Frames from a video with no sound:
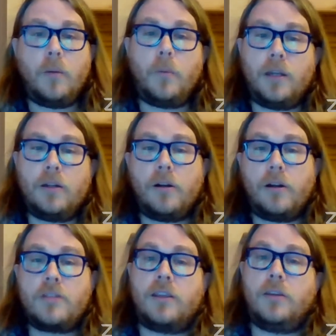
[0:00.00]
We
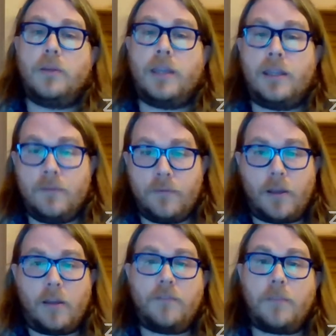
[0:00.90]
encourage that you get
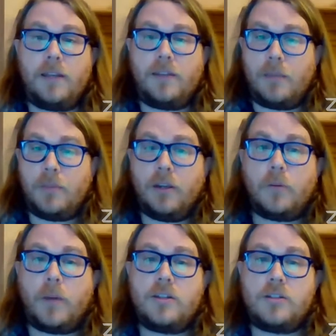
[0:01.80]
involved by typing your
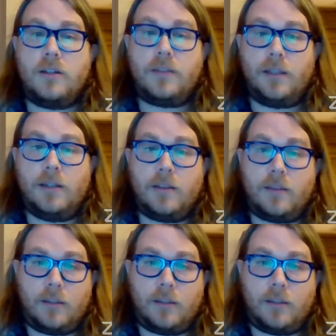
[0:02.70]
questions into